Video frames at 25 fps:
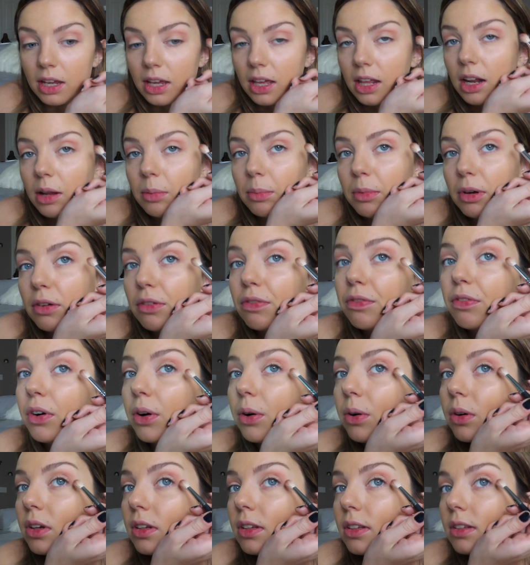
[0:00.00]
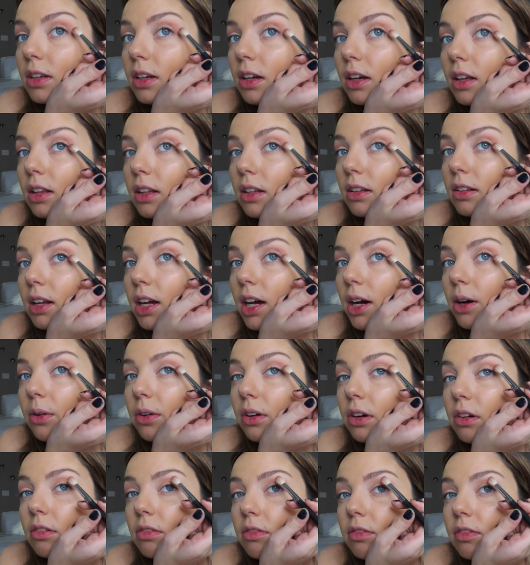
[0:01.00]
And I'm going to focus it on this
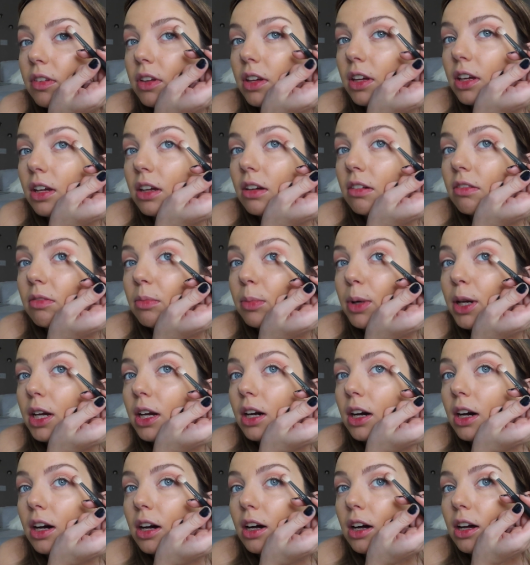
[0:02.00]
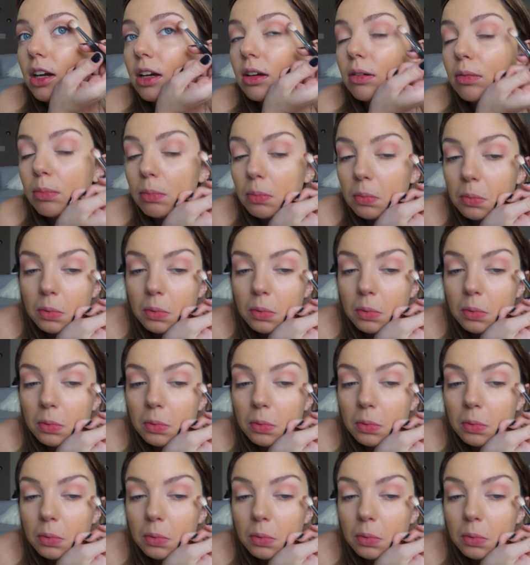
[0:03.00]
outer V of my eye.